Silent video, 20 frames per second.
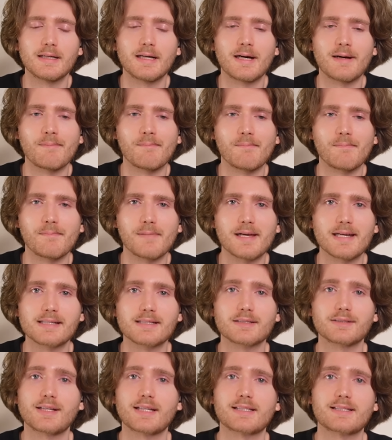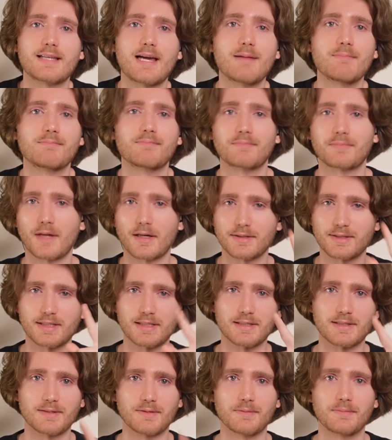And until next time, I'll see
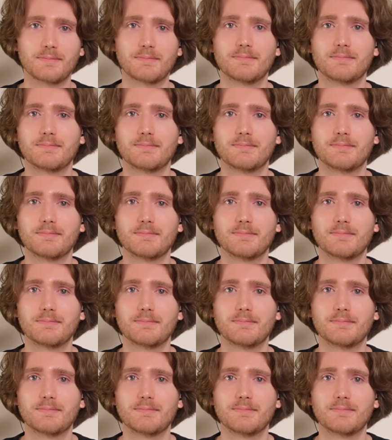you soon.